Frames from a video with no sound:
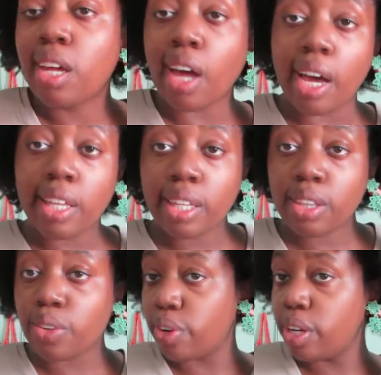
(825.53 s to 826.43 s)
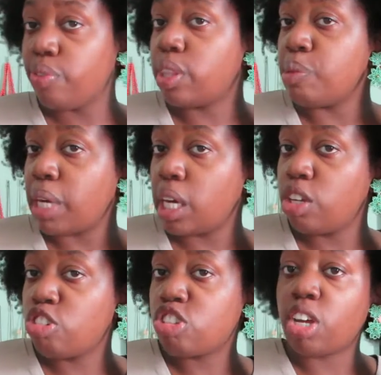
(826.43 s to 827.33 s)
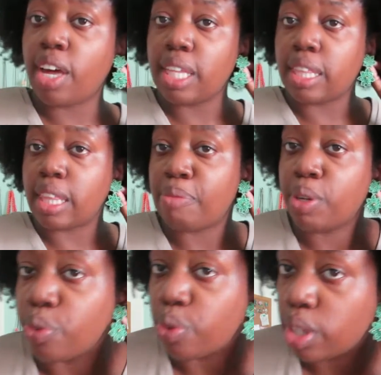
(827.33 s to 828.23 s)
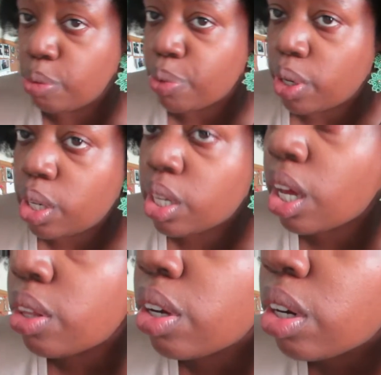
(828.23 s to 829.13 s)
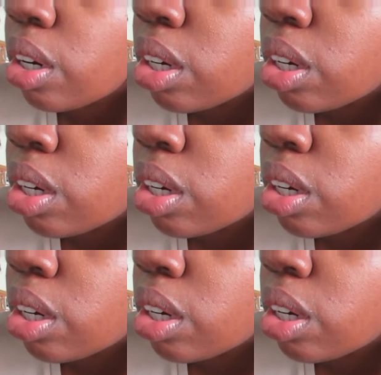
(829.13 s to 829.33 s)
I like the green with the beige. I think that'd be really pretty together.